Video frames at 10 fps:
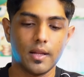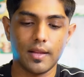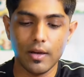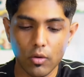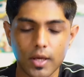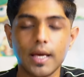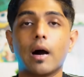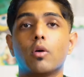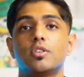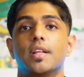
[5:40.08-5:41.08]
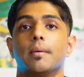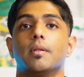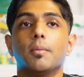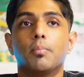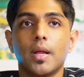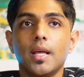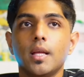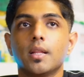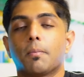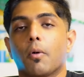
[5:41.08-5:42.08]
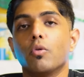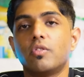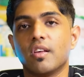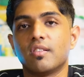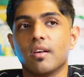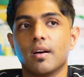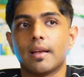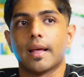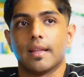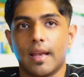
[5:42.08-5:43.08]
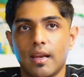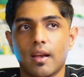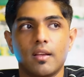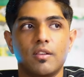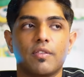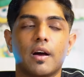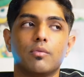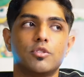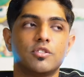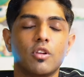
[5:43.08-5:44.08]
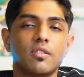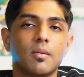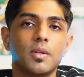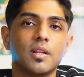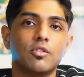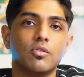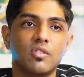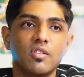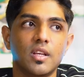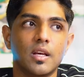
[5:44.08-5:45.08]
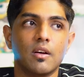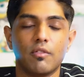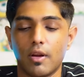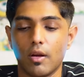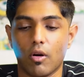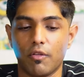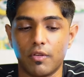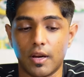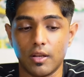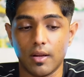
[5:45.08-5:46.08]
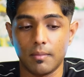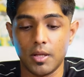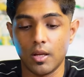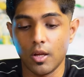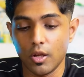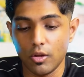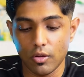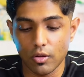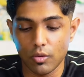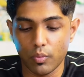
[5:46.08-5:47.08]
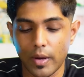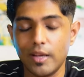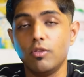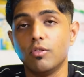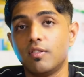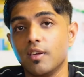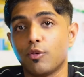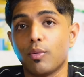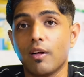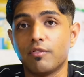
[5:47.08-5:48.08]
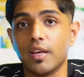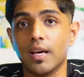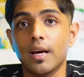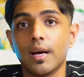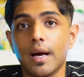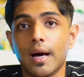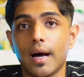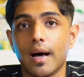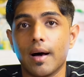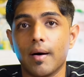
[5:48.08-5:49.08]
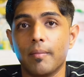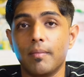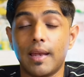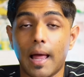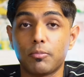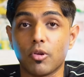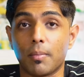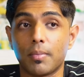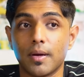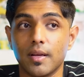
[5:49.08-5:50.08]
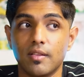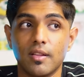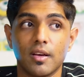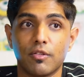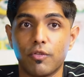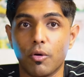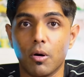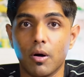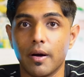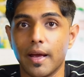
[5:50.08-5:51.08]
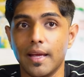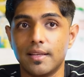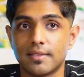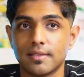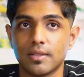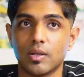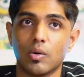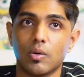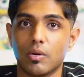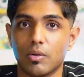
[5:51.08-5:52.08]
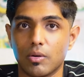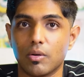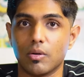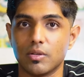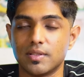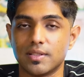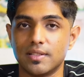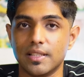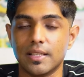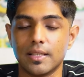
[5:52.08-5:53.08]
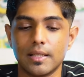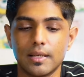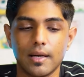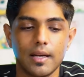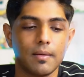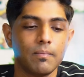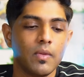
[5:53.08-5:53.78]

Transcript: They're looking out, they're bringing the processor like the N95, which is not something that you see very often. And I mean, where do you see a 12 gig laptop? It's either 4, 8, or 16, right?